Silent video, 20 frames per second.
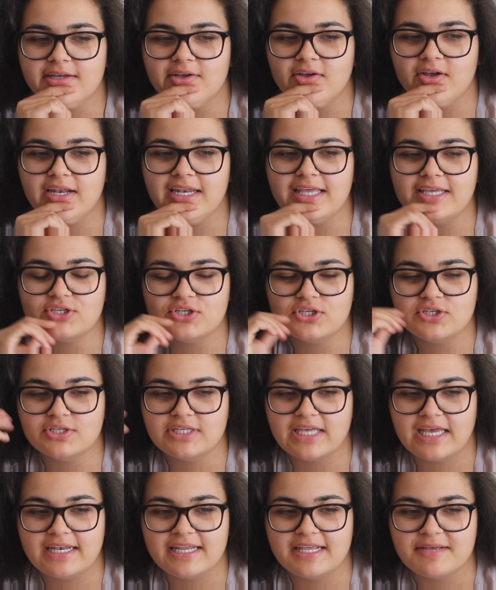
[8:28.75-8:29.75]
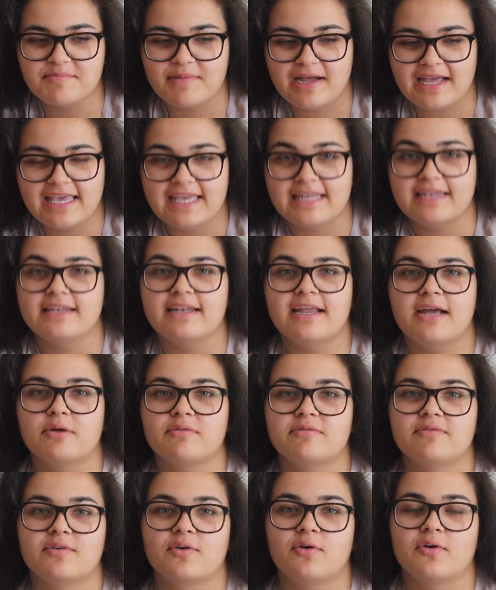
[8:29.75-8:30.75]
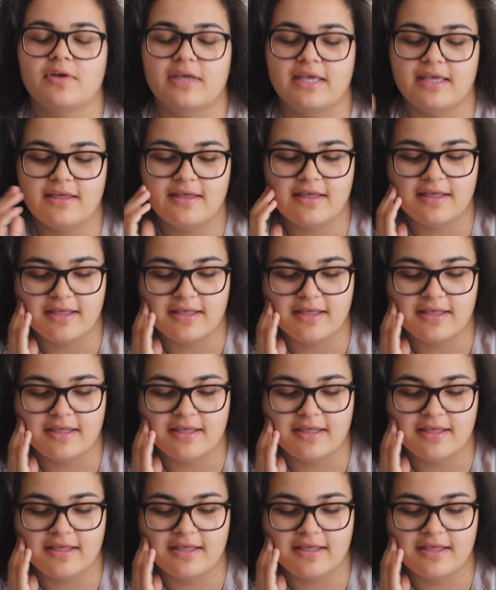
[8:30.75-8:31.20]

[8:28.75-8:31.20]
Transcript: I literally just had it in my head and now I forgot it.